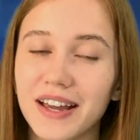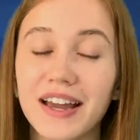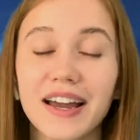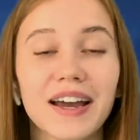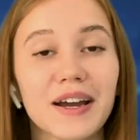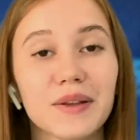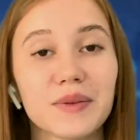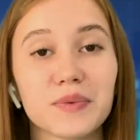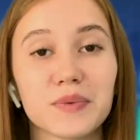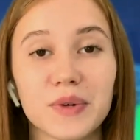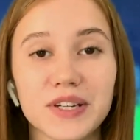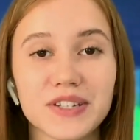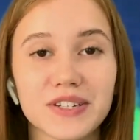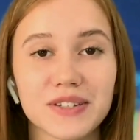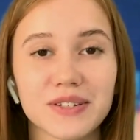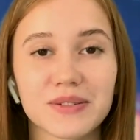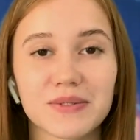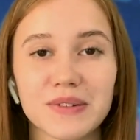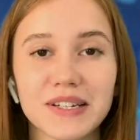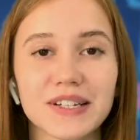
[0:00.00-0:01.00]
And watch
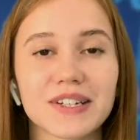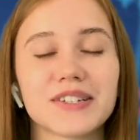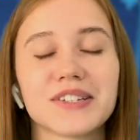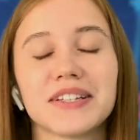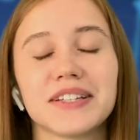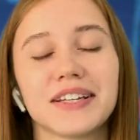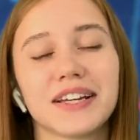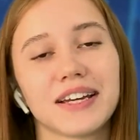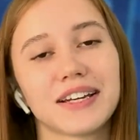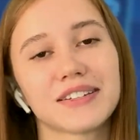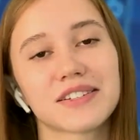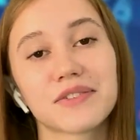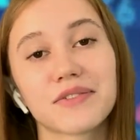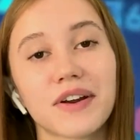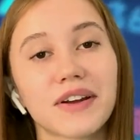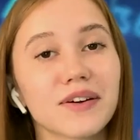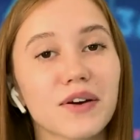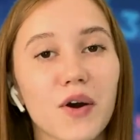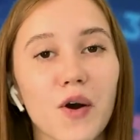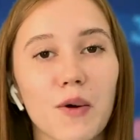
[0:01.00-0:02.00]
this video till the end to write
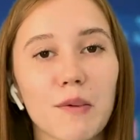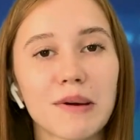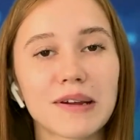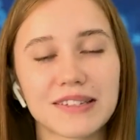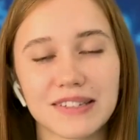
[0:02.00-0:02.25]
the comments,